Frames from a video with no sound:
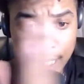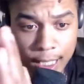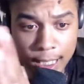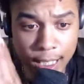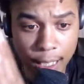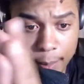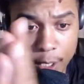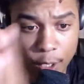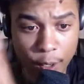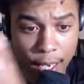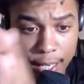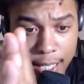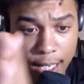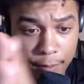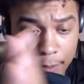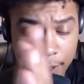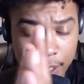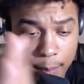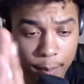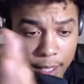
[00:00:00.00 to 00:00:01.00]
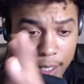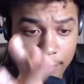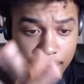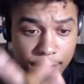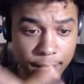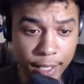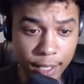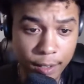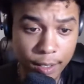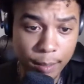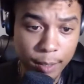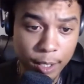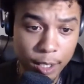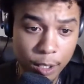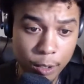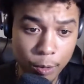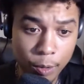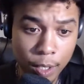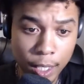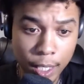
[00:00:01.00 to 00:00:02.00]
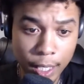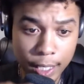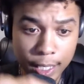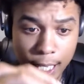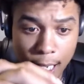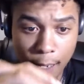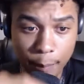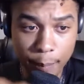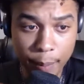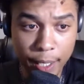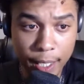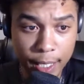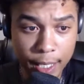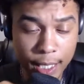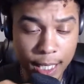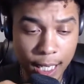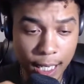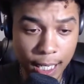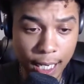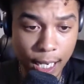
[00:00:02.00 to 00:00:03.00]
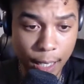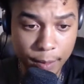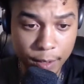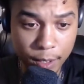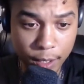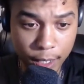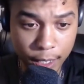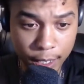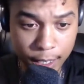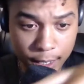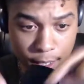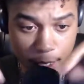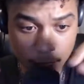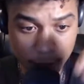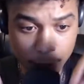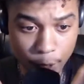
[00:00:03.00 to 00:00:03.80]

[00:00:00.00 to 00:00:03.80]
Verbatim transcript: Let me know how y'all feel about the video. Let me know y'all opinion, y'all comments, all that good stuff.